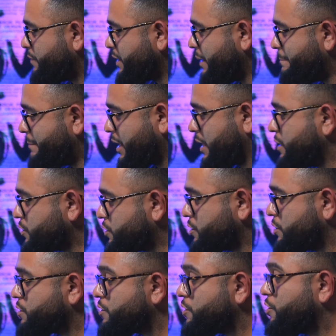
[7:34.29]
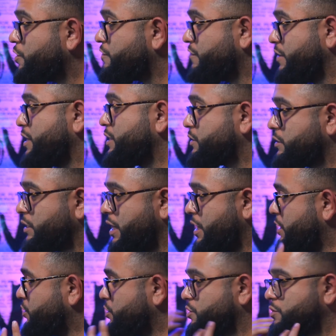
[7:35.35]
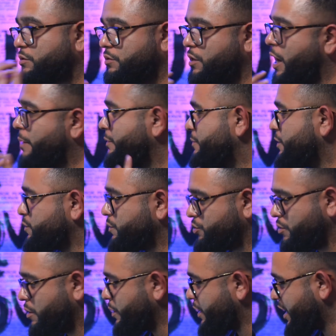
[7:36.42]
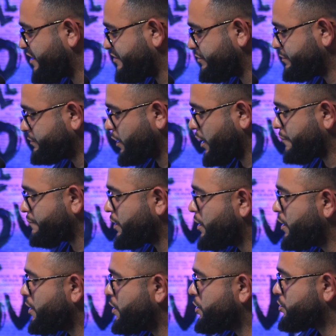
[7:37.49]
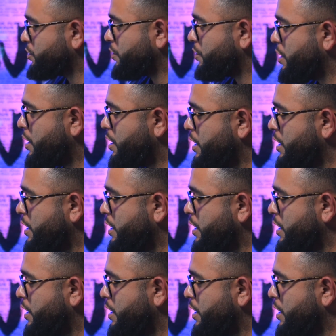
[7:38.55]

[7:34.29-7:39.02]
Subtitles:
it balances your face and it just complements what you already have. Okay, so.